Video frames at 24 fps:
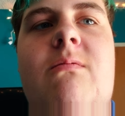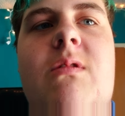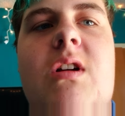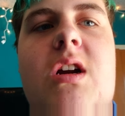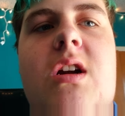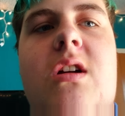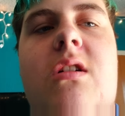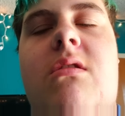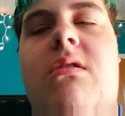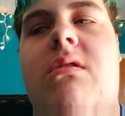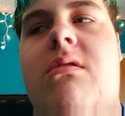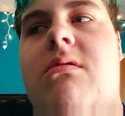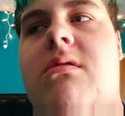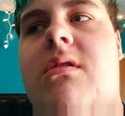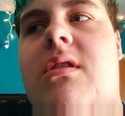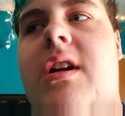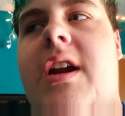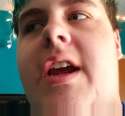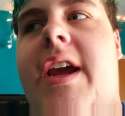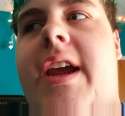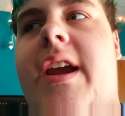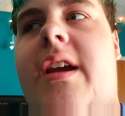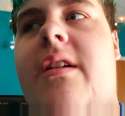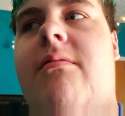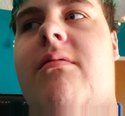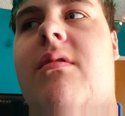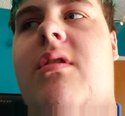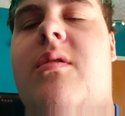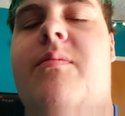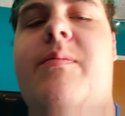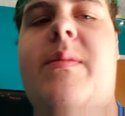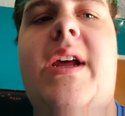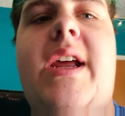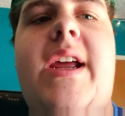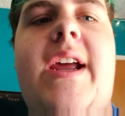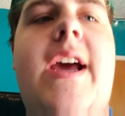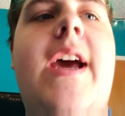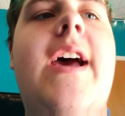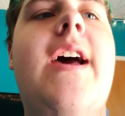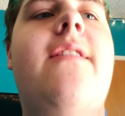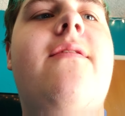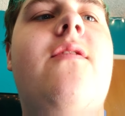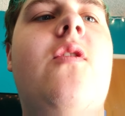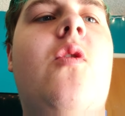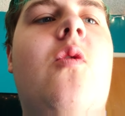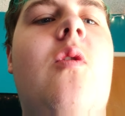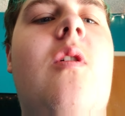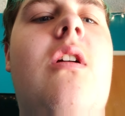recording room I
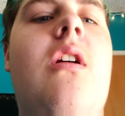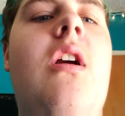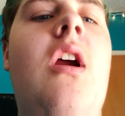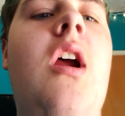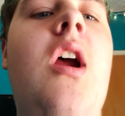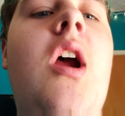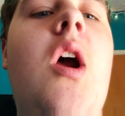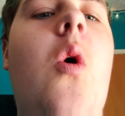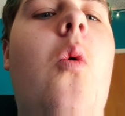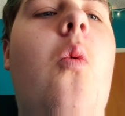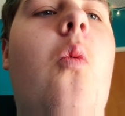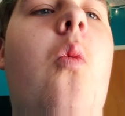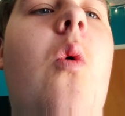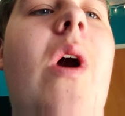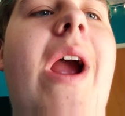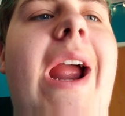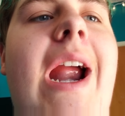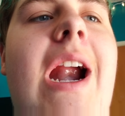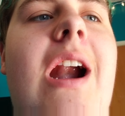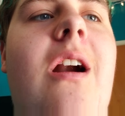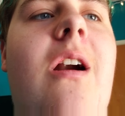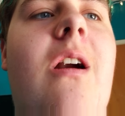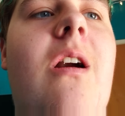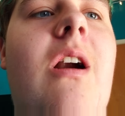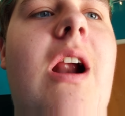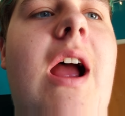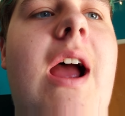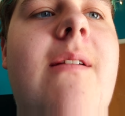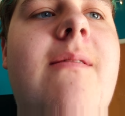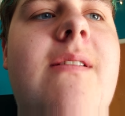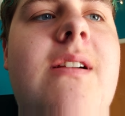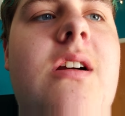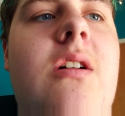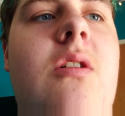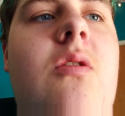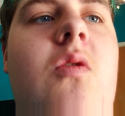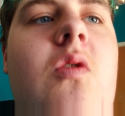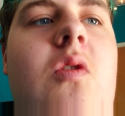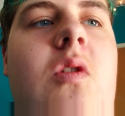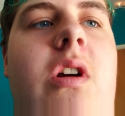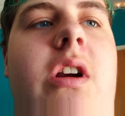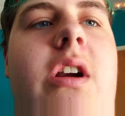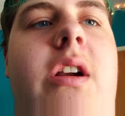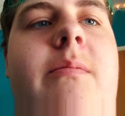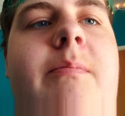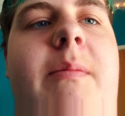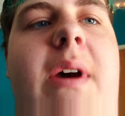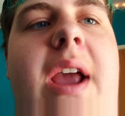have or where I
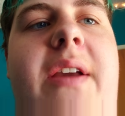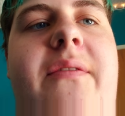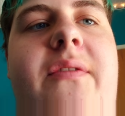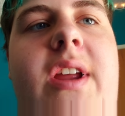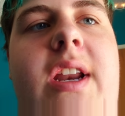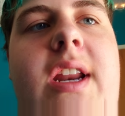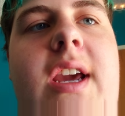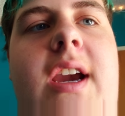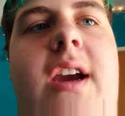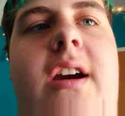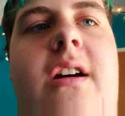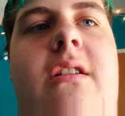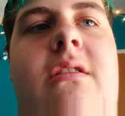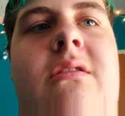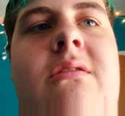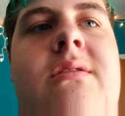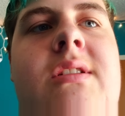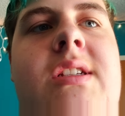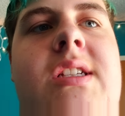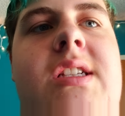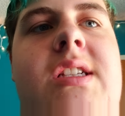record my videos.